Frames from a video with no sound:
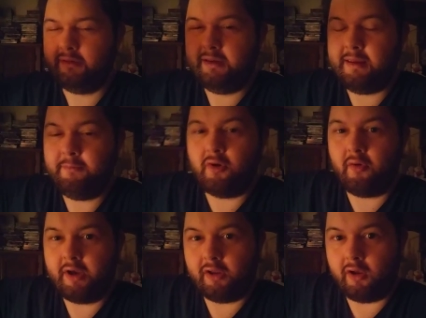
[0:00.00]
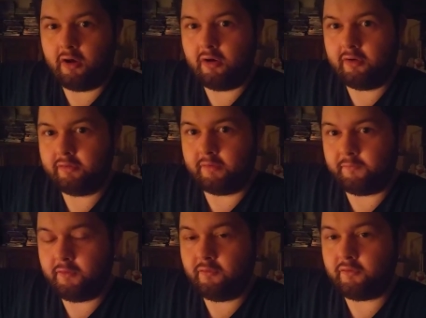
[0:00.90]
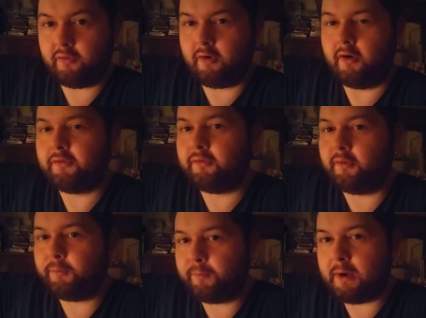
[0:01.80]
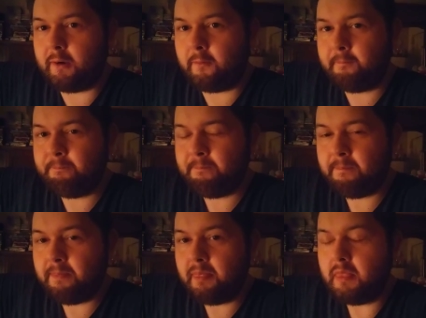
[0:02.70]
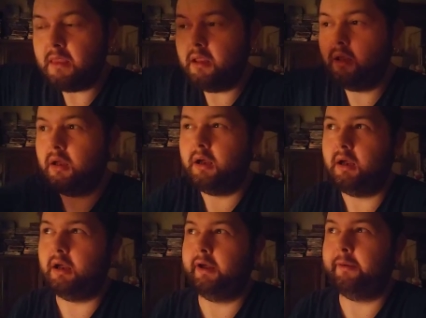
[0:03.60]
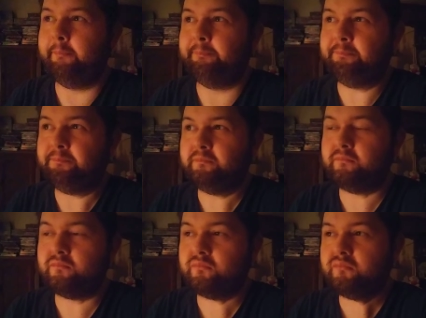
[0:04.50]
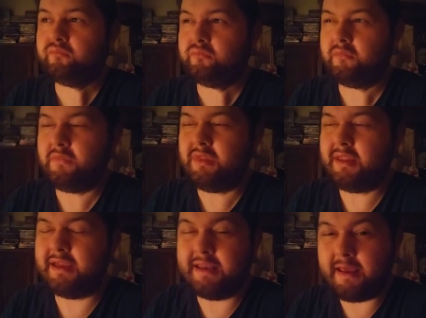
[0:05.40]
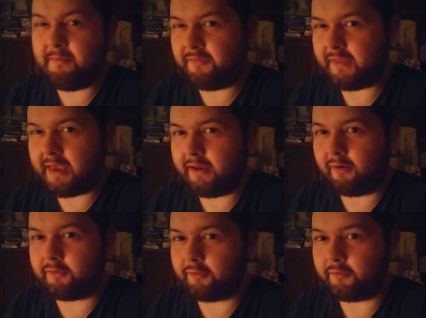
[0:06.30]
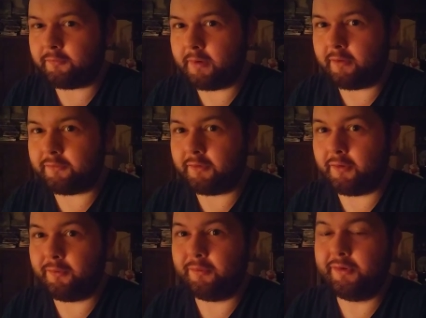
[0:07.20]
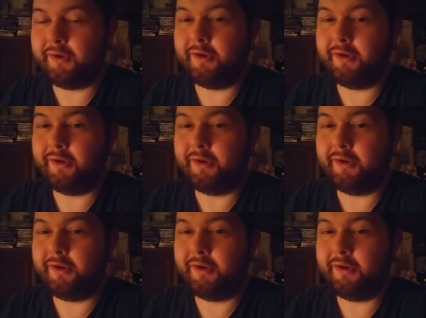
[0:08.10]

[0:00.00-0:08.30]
keep going along the future also as well. Um, and everything also as well. So